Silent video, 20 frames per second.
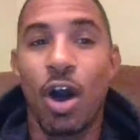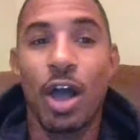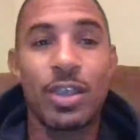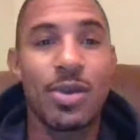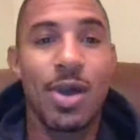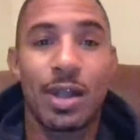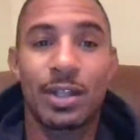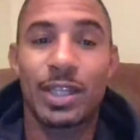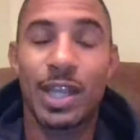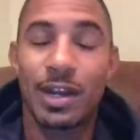
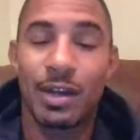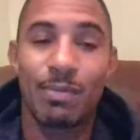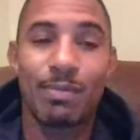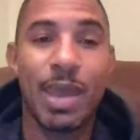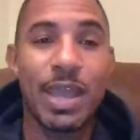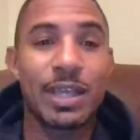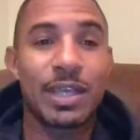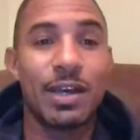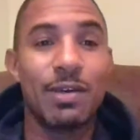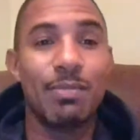you out there to
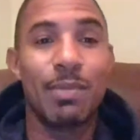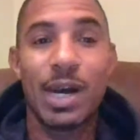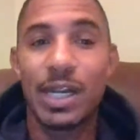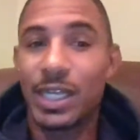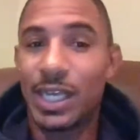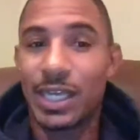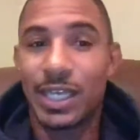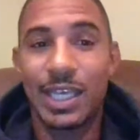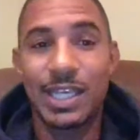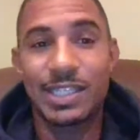make good
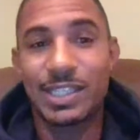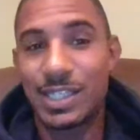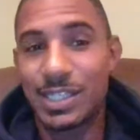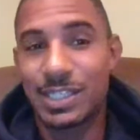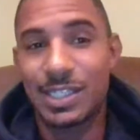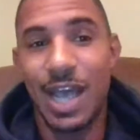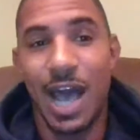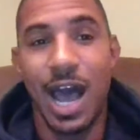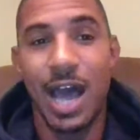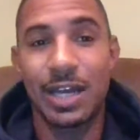money against this
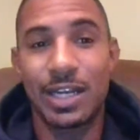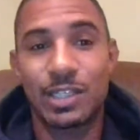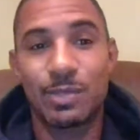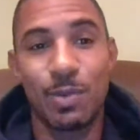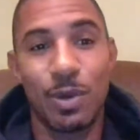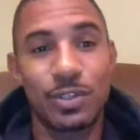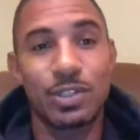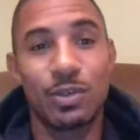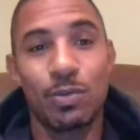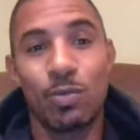guy that's
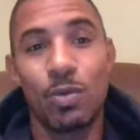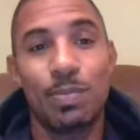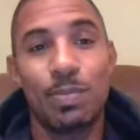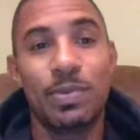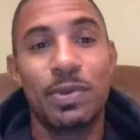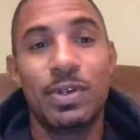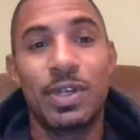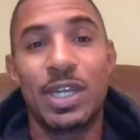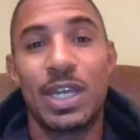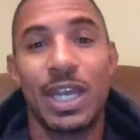supposed to whoop
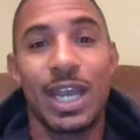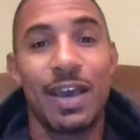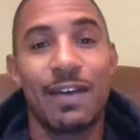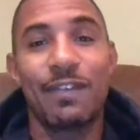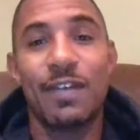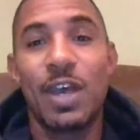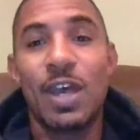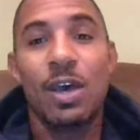you to death,